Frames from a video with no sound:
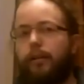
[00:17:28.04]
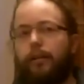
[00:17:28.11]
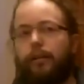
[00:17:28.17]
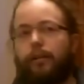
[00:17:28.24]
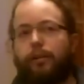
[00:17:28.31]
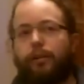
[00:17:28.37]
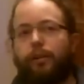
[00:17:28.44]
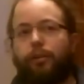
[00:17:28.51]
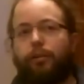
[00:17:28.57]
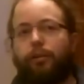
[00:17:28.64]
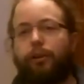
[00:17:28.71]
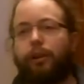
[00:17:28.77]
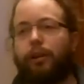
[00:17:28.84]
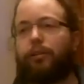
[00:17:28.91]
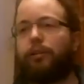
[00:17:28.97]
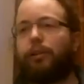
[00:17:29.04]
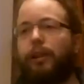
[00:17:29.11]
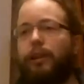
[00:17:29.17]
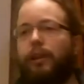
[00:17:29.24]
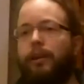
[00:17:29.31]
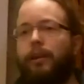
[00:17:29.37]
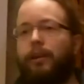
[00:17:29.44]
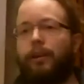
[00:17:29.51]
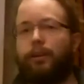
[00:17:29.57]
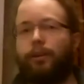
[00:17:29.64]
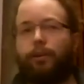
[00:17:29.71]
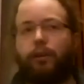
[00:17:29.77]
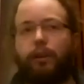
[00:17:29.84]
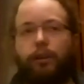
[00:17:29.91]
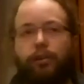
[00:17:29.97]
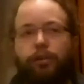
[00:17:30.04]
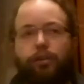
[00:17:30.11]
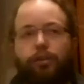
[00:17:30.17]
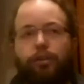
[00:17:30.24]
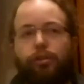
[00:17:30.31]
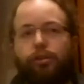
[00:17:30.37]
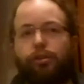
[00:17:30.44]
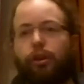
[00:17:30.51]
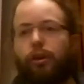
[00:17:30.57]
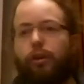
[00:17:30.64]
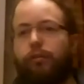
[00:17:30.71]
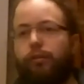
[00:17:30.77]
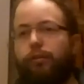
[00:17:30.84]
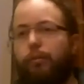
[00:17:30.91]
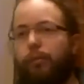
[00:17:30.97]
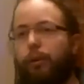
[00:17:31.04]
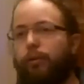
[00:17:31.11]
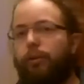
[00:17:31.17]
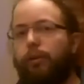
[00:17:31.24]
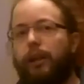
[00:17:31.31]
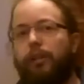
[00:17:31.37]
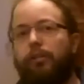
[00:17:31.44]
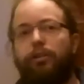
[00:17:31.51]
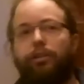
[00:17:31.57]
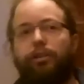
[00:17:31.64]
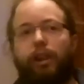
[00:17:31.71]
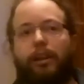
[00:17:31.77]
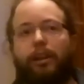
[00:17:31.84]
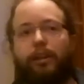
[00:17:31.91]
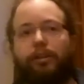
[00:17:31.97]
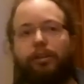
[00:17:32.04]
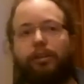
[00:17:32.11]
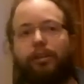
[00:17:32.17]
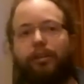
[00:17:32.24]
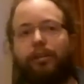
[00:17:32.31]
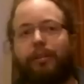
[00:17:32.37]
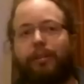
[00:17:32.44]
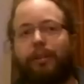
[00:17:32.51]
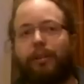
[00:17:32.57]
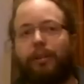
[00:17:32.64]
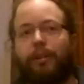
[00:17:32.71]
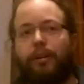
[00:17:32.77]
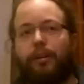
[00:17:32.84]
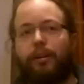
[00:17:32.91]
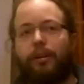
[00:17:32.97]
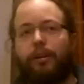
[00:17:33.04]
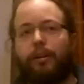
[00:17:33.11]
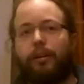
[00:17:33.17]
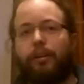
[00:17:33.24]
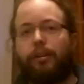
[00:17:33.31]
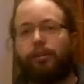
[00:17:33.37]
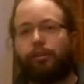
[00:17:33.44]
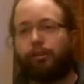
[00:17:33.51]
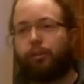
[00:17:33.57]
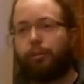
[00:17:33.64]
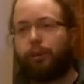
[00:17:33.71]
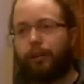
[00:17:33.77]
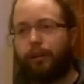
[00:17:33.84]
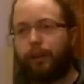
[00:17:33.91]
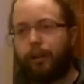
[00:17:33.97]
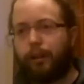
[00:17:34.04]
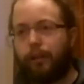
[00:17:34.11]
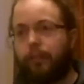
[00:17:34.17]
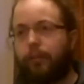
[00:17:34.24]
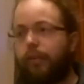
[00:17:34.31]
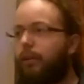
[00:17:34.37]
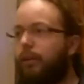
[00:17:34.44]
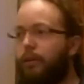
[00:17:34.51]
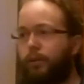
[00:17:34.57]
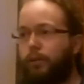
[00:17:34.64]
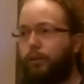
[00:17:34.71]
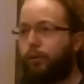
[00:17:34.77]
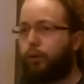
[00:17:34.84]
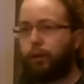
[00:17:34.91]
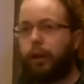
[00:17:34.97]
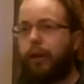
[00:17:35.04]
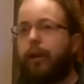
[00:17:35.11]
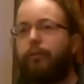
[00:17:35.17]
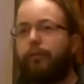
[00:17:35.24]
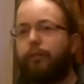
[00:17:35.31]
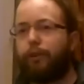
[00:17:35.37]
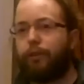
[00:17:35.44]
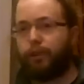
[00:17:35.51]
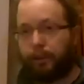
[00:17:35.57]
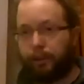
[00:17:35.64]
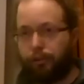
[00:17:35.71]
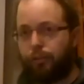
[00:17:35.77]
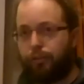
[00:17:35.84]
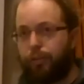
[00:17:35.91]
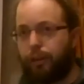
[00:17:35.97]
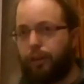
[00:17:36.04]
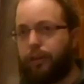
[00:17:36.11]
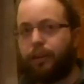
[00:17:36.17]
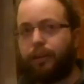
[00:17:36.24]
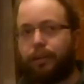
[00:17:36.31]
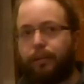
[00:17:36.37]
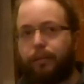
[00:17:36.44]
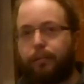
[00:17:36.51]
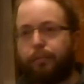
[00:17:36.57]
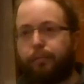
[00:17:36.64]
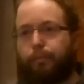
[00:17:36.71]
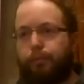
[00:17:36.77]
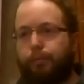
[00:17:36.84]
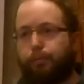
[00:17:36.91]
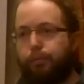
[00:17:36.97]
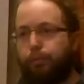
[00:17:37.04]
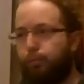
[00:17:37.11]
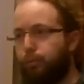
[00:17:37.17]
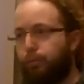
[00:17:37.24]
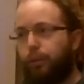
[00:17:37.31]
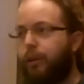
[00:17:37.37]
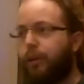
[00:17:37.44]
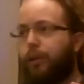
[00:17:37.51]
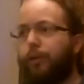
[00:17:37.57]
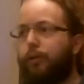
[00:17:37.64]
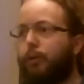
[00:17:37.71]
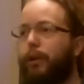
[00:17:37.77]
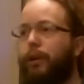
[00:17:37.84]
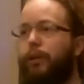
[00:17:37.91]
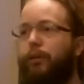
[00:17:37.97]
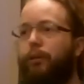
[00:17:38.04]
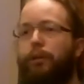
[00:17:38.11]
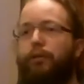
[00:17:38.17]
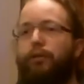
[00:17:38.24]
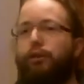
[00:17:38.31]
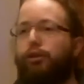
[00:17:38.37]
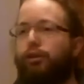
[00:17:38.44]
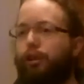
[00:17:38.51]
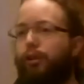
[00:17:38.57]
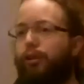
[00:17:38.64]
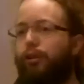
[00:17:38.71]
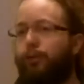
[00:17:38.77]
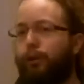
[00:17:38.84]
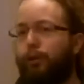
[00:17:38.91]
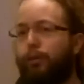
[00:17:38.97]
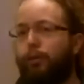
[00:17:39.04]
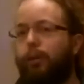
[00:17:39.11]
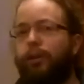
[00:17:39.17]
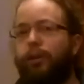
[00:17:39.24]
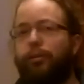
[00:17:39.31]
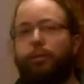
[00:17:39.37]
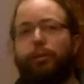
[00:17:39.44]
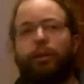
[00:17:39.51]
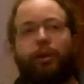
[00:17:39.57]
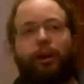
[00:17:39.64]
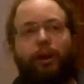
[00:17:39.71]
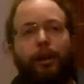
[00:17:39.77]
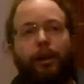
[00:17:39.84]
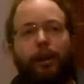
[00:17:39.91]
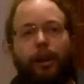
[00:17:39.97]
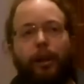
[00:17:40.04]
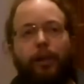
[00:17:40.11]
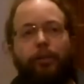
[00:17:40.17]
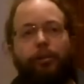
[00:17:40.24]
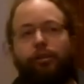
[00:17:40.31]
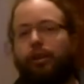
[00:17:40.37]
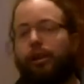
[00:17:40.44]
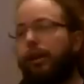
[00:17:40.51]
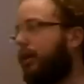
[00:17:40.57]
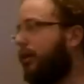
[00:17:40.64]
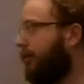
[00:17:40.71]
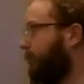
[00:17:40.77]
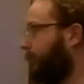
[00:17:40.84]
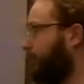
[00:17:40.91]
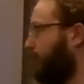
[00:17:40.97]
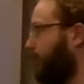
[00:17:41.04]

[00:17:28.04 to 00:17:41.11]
uh, contradictory to the existence of modern nation states? This is something that I haven't found the answer to yet. We, we, we've just started to explore this, but it's kind of